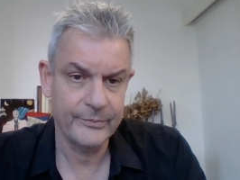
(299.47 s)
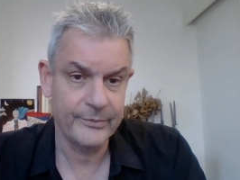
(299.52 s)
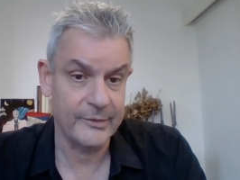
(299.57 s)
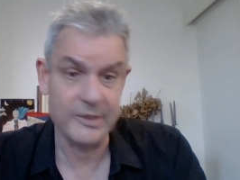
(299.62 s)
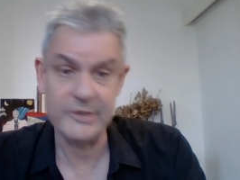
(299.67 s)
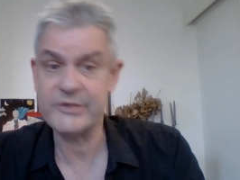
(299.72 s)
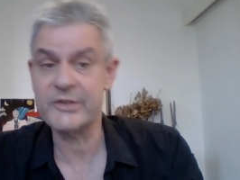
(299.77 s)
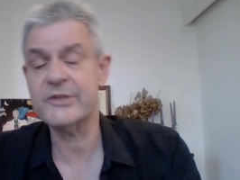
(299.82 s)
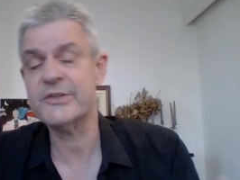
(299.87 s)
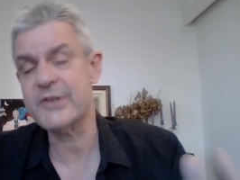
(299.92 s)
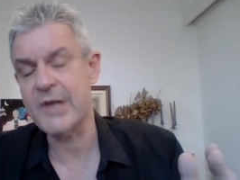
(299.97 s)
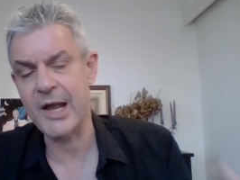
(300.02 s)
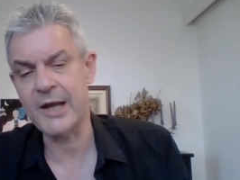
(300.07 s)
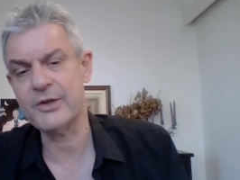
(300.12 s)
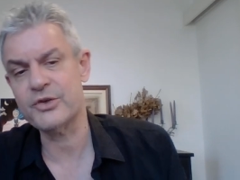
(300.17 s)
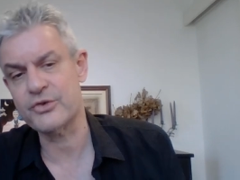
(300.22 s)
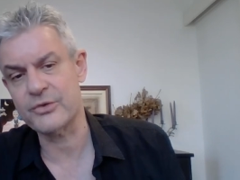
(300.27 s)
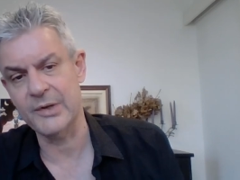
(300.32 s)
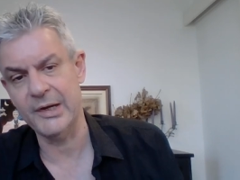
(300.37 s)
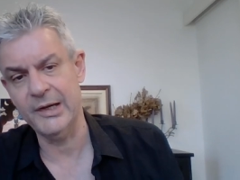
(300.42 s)
This is
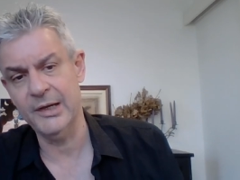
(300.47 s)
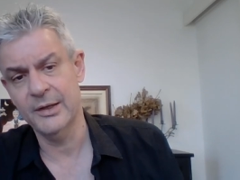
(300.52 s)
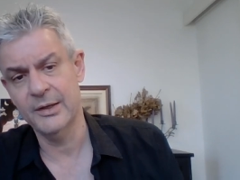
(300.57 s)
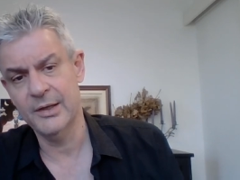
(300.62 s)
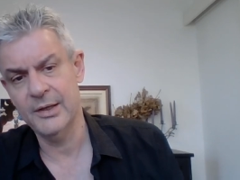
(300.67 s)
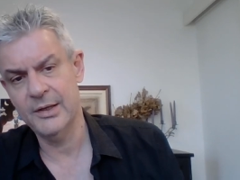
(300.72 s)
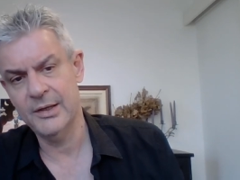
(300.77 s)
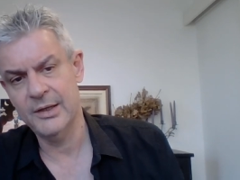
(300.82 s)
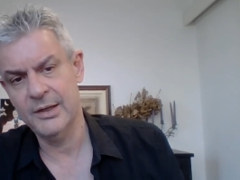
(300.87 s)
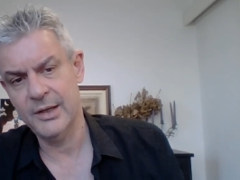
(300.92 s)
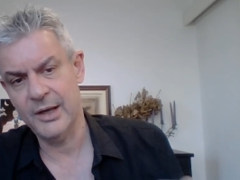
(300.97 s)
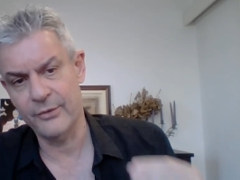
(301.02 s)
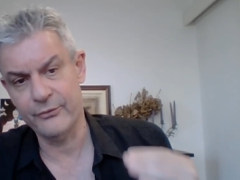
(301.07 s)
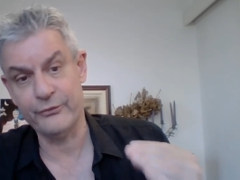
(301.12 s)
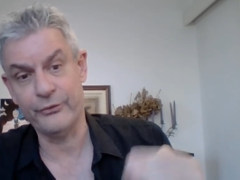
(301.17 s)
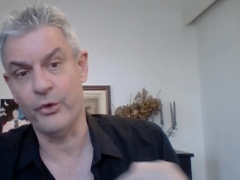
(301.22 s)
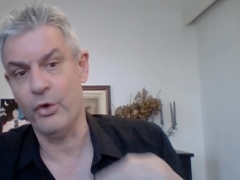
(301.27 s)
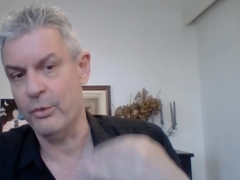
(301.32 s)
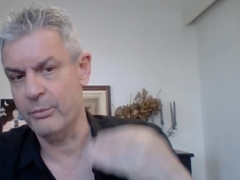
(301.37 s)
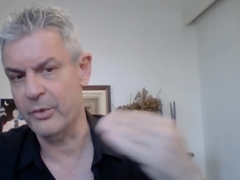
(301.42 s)
actually a
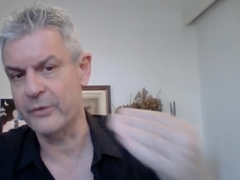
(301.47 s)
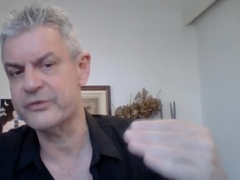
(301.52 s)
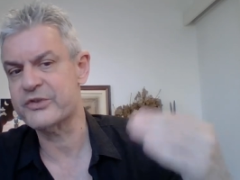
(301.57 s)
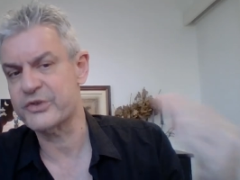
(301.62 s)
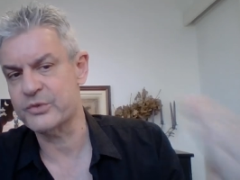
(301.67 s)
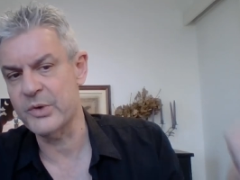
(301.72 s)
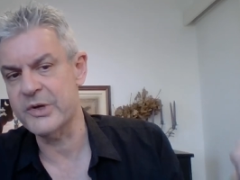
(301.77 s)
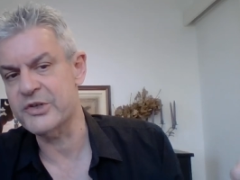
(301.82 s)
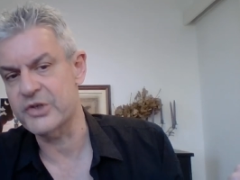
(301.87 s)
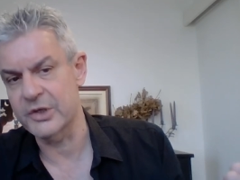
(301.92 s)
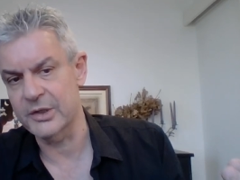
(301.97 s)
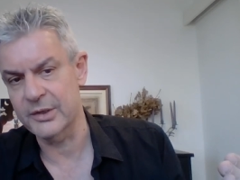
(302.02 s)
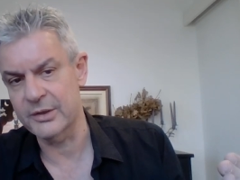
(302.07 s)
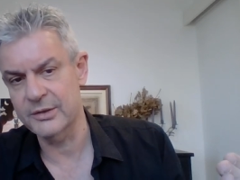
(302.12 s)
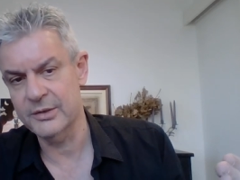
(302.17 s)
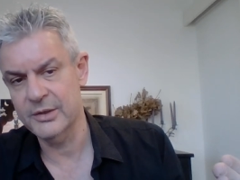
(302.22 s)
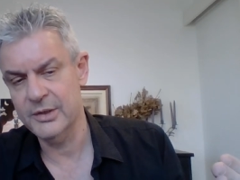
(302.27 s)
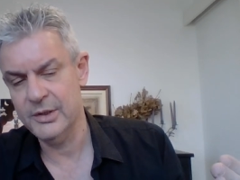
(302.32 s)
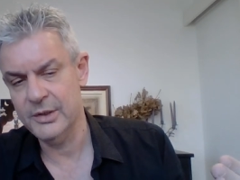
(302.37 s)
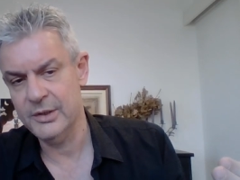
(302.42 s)
form of
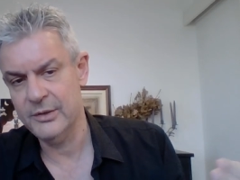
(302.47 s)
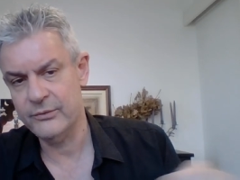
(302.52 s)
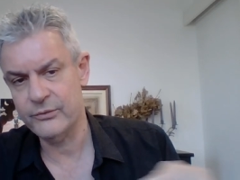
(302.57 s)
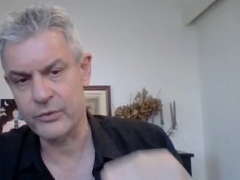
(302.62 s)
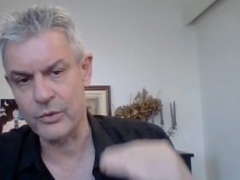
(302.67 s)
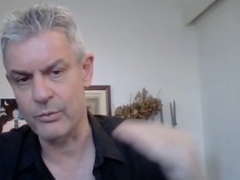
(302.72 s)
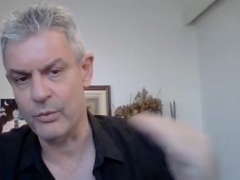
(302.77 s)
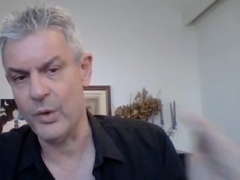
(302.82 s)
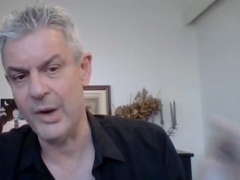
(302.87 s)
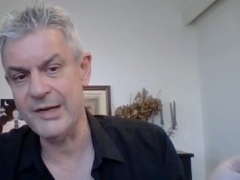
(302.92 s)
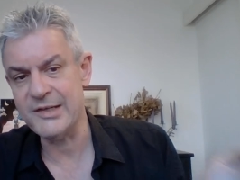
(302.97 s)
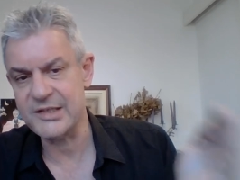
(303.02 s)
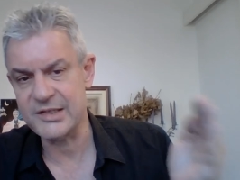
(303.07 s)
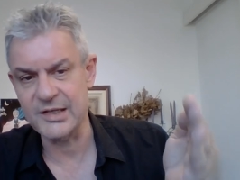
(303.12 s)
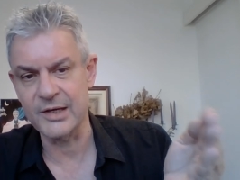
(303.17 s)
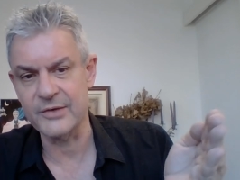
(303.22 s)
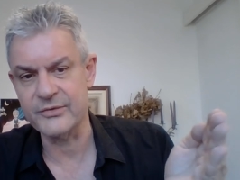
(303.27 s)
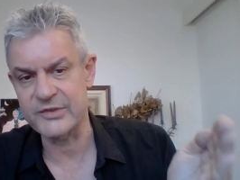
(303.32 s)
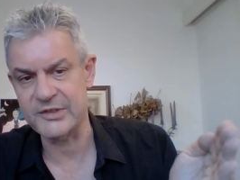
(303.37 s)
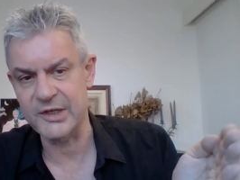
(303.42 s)
switching from one
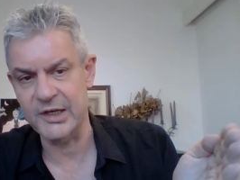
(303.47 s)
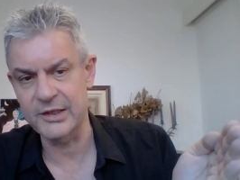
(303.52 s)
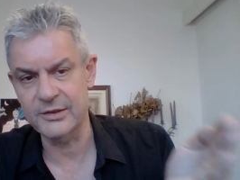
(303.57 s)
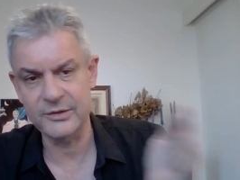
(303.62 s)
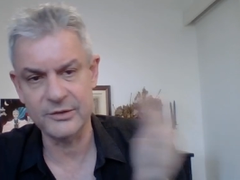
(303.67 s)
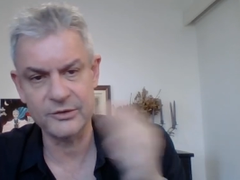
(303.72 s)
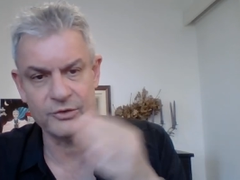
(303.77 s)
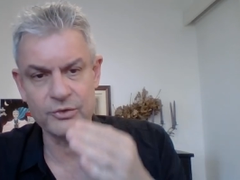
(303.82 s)
self-state